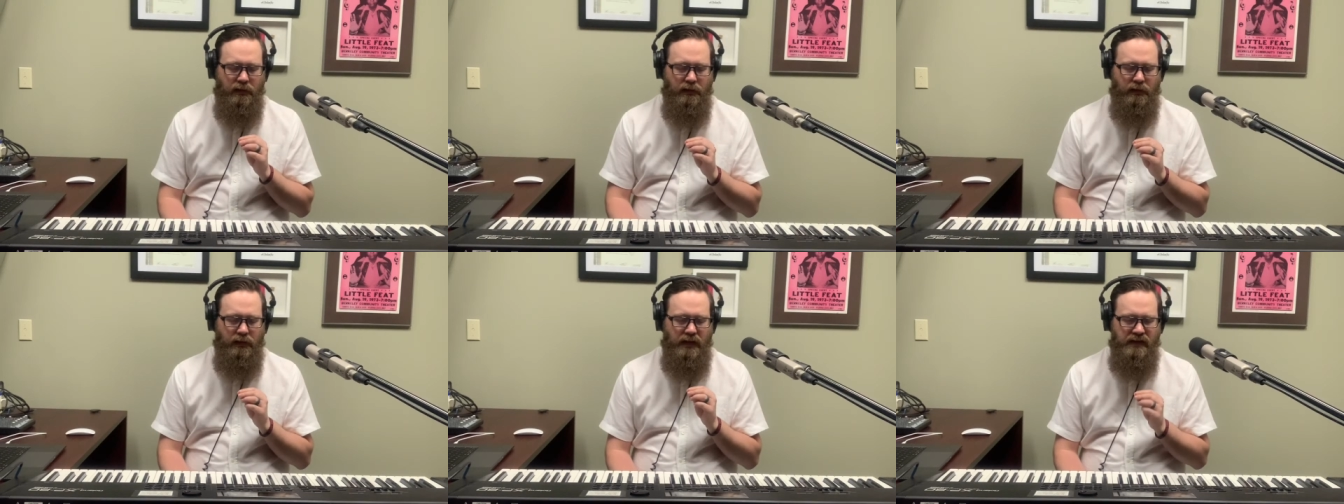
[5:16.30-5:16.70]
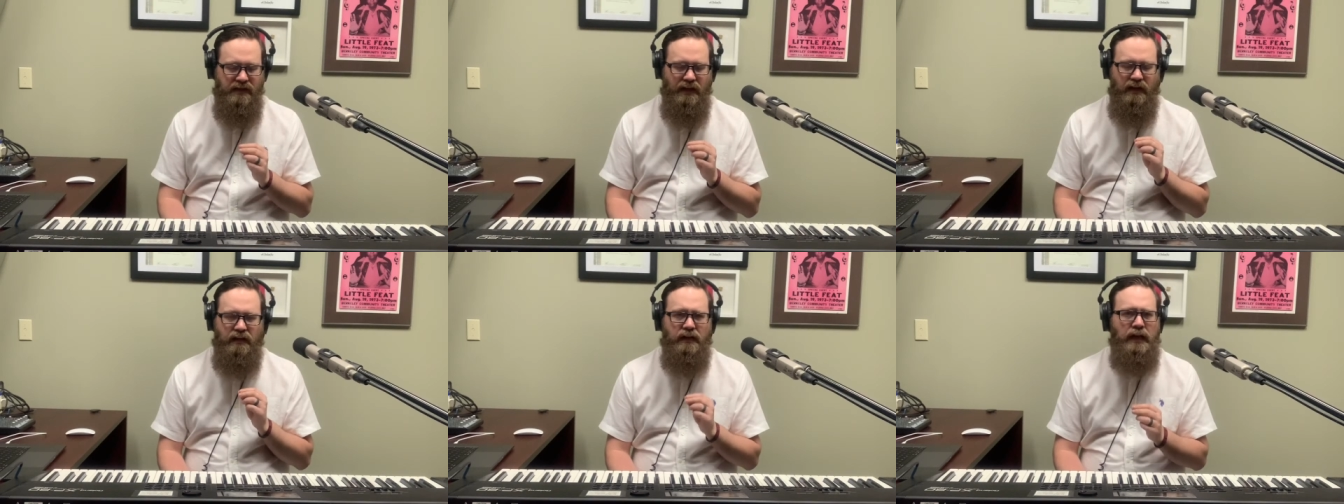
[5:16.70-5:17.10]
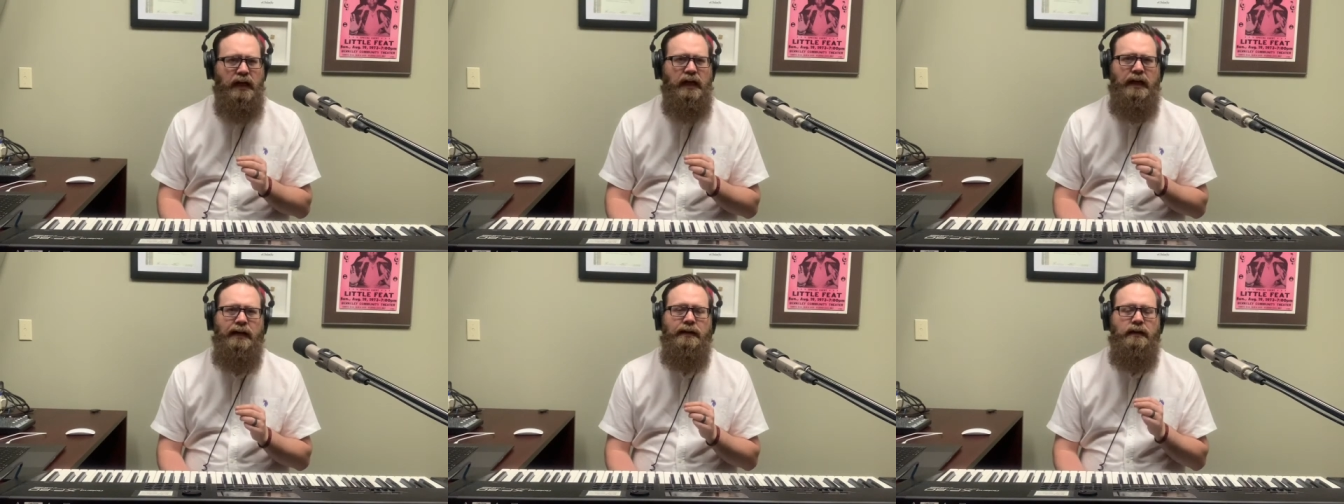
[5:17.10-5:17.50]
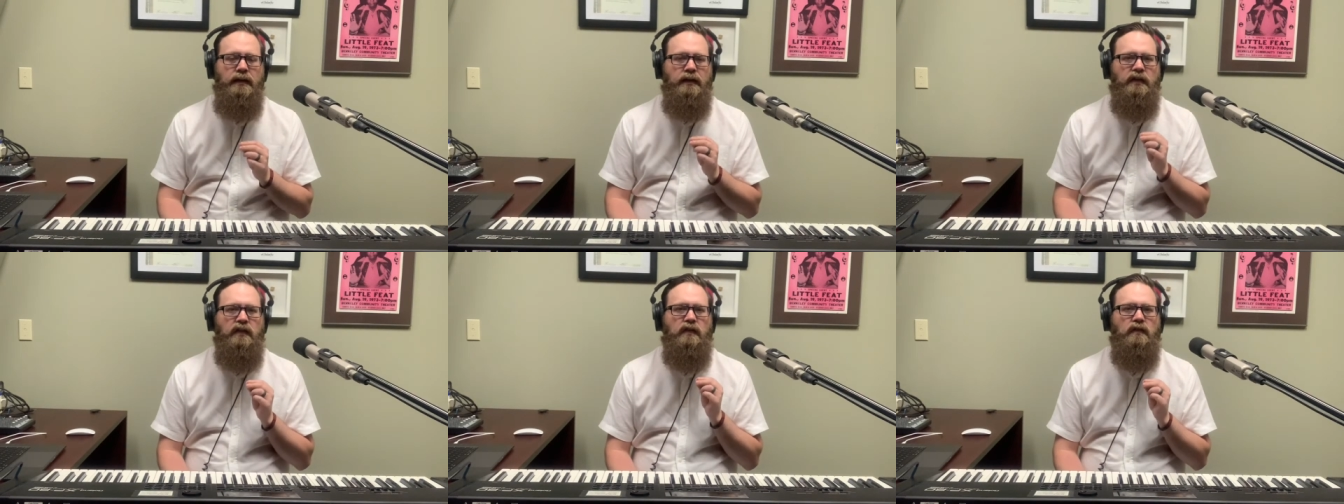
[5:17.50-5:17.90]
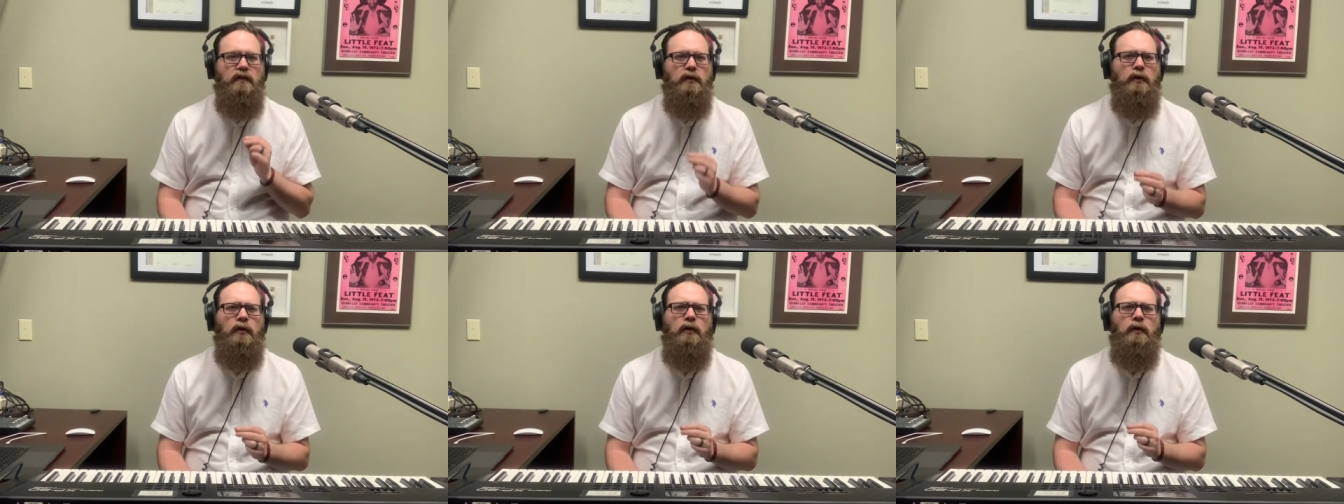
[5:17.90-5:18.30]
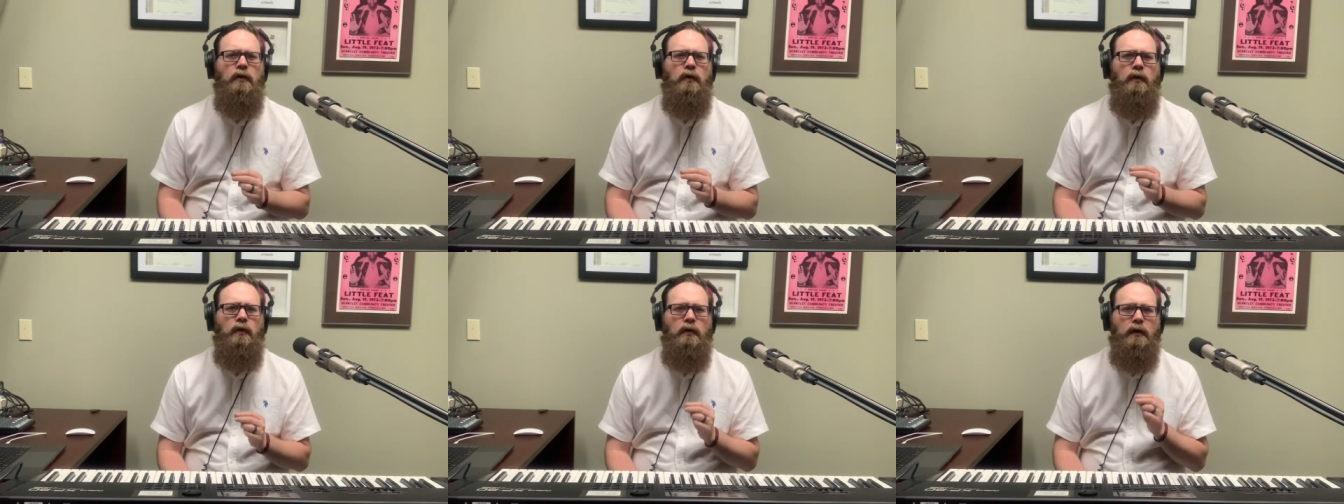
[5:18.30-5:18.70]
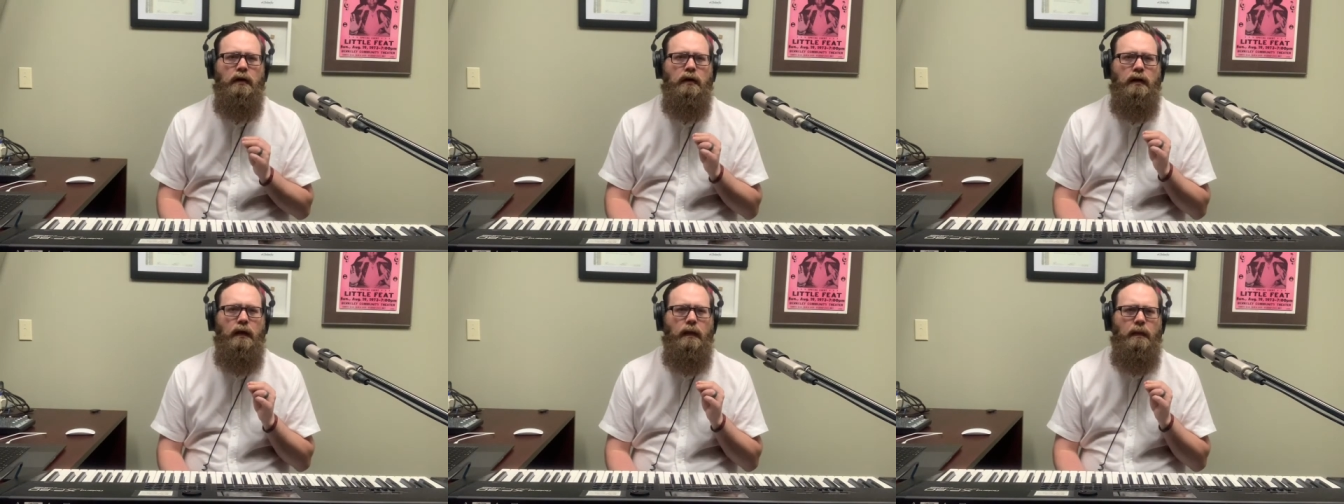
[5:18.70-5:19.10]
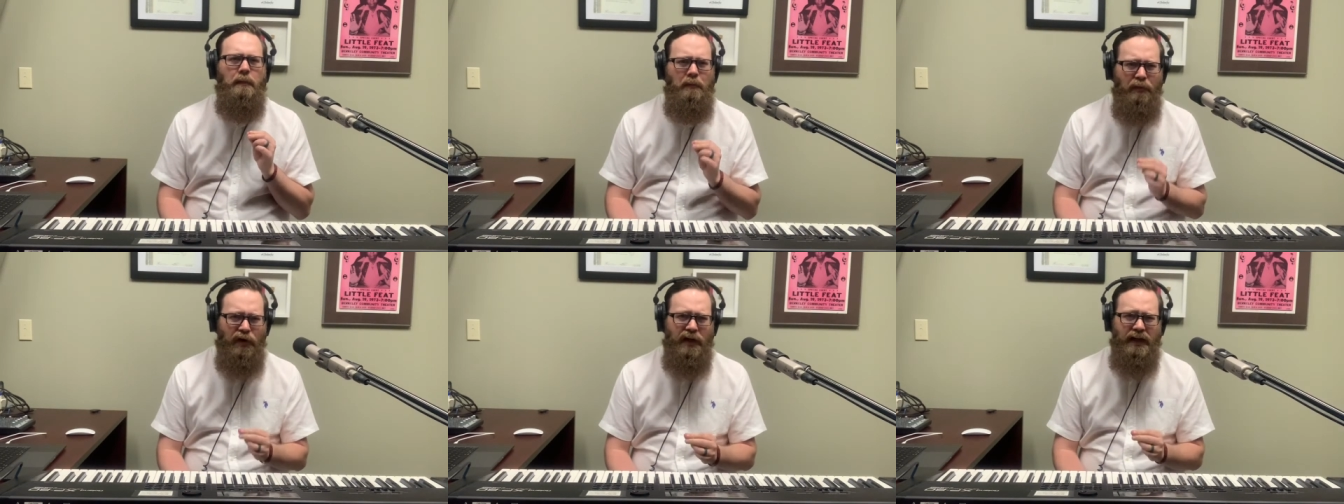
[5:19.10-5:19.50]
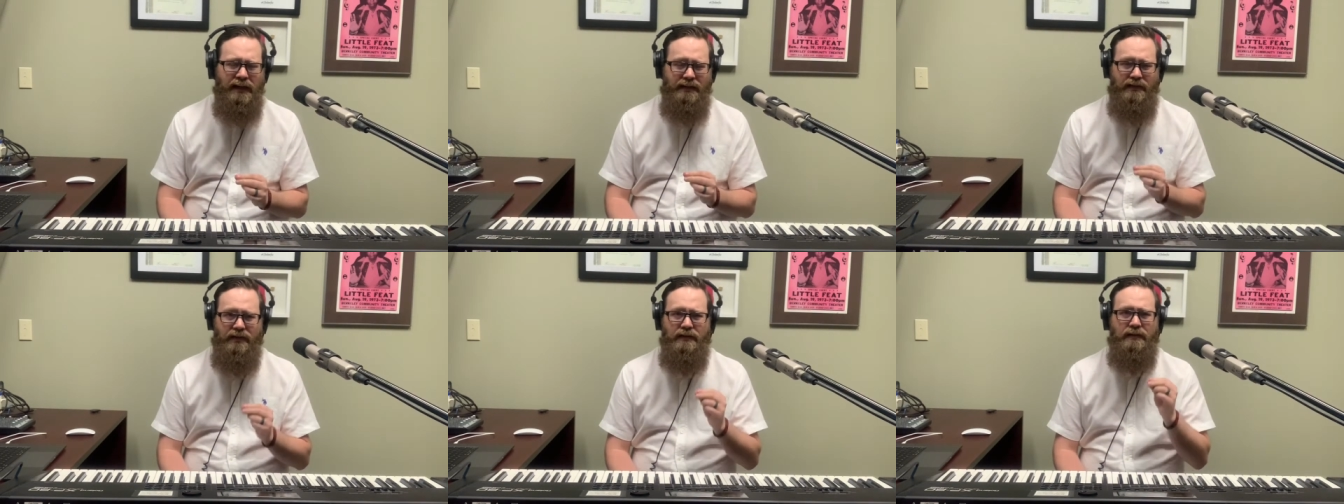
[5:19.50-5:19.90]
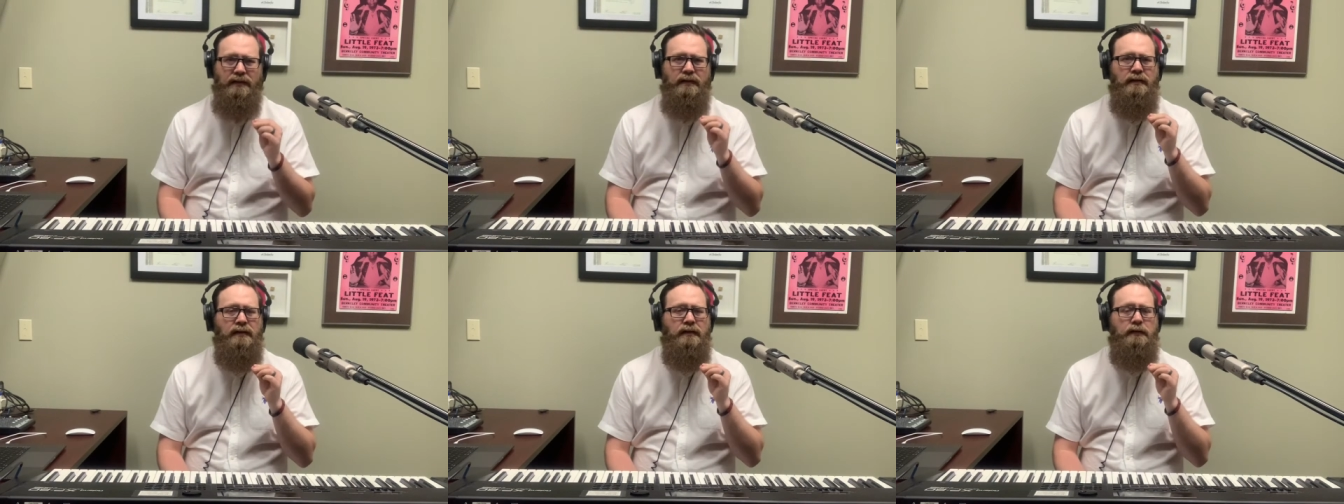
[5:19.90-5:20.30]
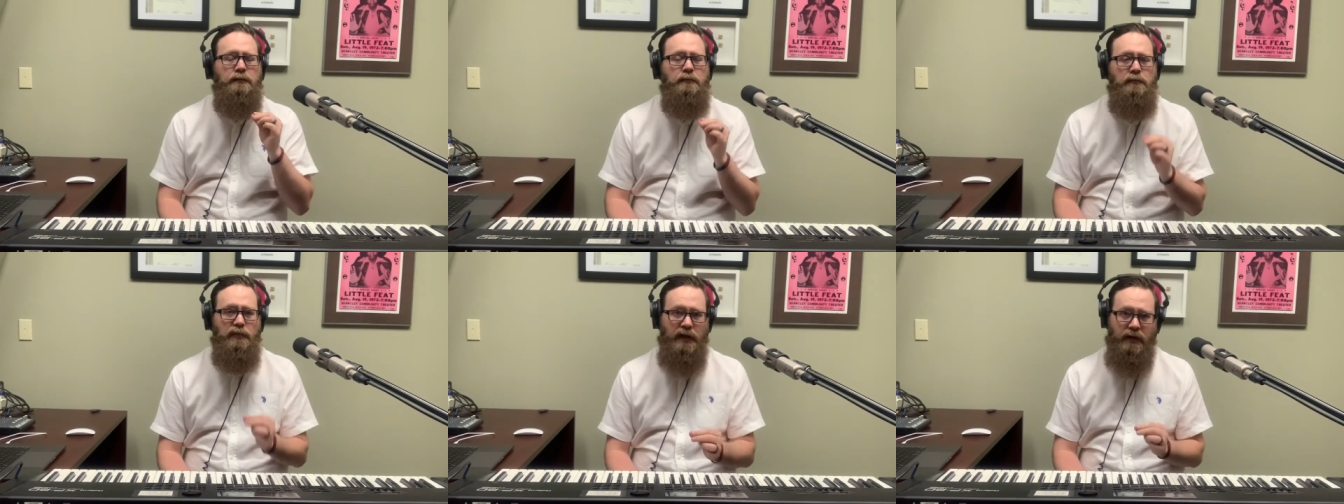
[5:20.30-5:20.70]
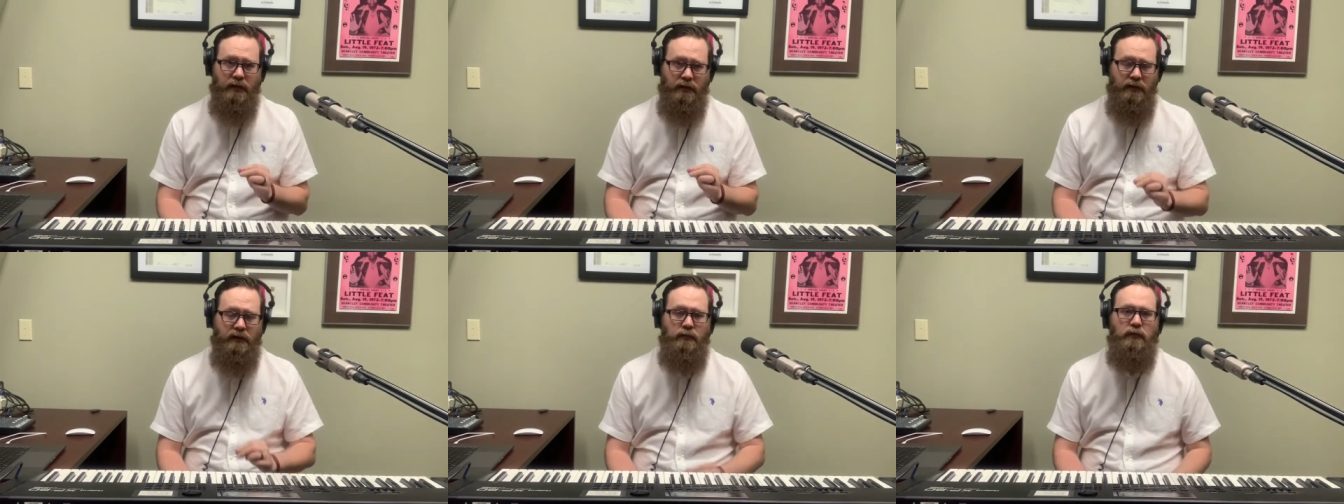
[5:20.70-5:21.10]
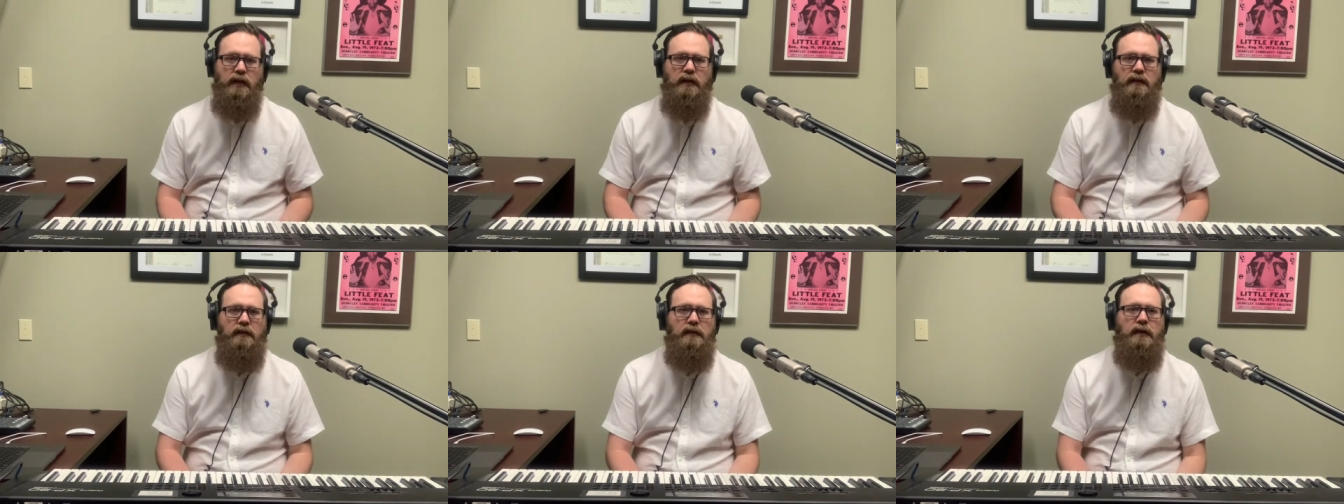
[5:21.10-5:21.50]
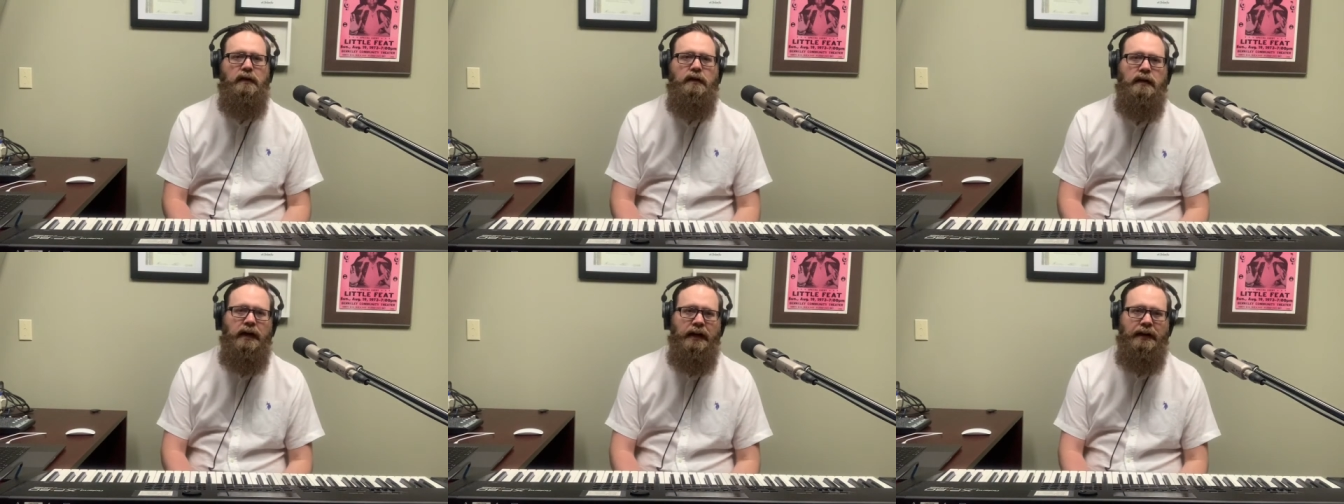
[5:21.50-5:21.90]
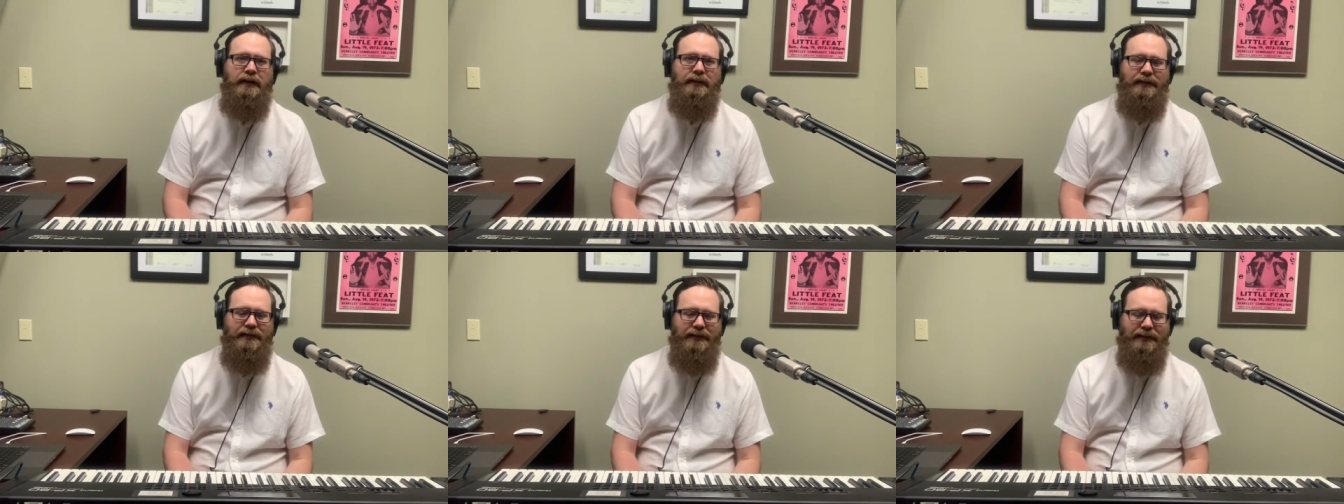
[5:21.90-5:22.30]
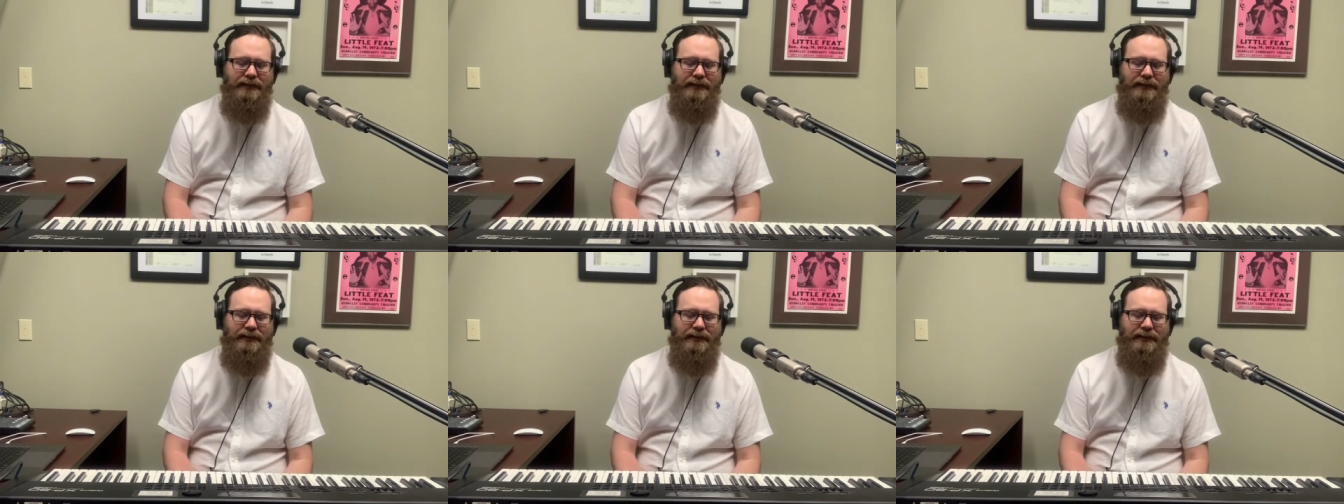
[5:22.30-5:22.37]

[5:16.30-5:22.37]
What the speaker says: is that God is so much bigger than we think God is.